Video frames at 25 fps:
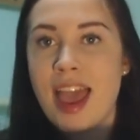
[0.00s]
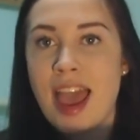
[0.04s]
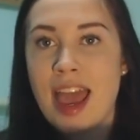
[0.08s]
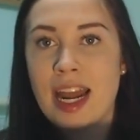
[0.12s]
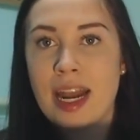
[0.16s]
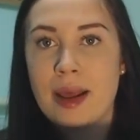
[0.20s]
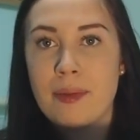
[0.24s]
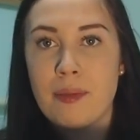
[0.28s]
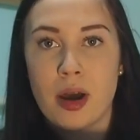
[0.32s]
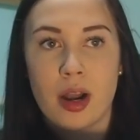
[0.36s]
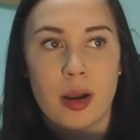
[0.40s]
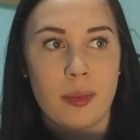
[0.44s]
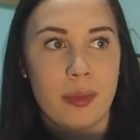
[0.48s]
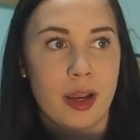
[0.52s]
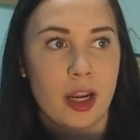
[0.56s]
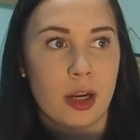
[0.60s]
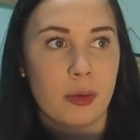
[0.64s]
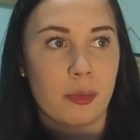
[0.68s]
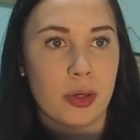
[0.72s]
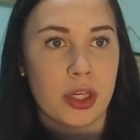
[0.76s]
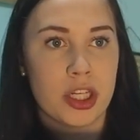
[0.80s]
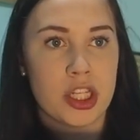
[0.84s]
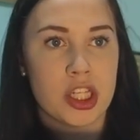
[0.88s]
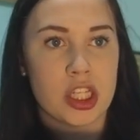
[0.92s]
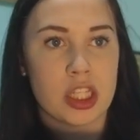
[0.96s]
and I bought a pair of
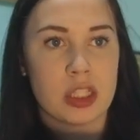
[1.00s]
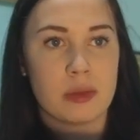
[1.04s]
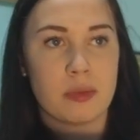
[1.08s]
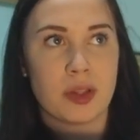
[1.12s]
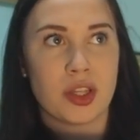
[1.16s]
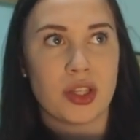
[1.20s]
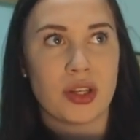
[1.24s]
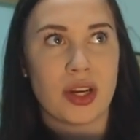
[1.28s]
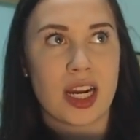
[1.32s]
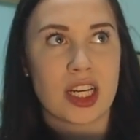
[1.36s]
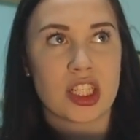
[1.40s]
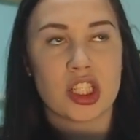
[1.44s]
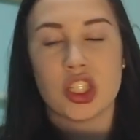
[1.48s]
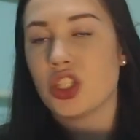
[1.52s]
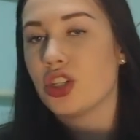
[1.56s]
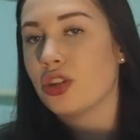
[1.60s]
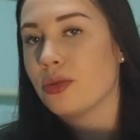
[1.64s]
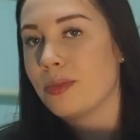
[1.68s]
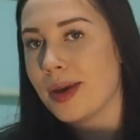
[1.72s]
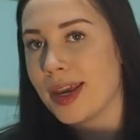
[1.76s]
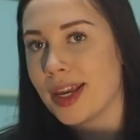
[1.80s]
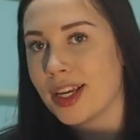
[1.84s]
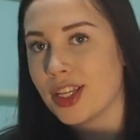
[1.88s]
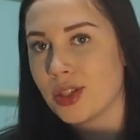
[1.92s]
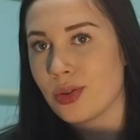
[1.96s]
breeches, but they're actually too
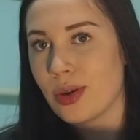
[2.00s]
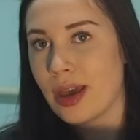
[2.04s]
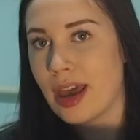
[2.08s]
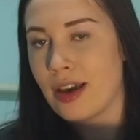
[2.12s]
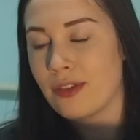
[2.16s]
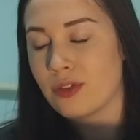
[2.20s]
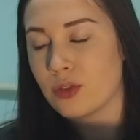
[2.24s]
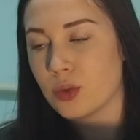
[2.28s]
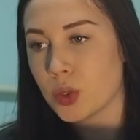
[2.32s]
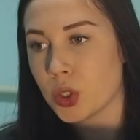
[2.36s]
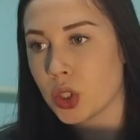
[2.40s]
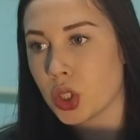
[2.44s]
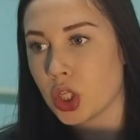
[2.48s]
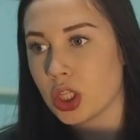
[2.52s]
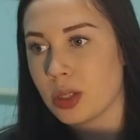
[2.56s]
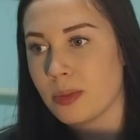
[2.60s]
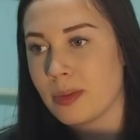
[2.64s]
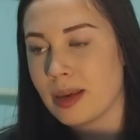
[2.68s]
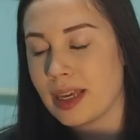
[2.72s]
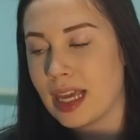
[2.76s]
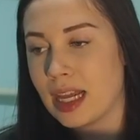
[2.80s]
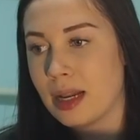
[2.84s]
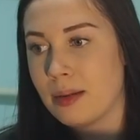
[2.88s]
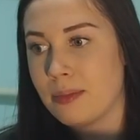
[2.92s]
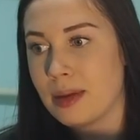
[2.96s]
big, so I have to return them
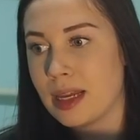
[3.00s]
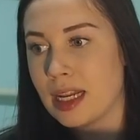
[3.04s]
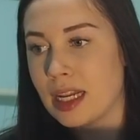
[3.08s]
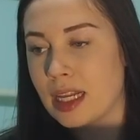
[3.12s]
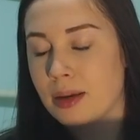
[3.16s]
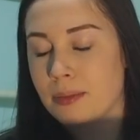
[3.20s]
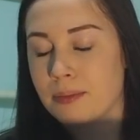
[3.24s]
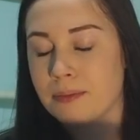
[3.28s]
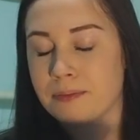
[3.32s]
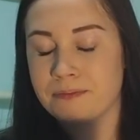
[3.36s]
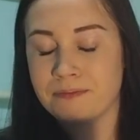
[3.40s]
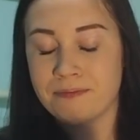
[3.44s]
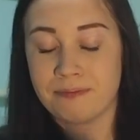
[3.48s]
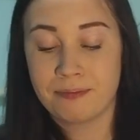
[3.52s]
and get a medium.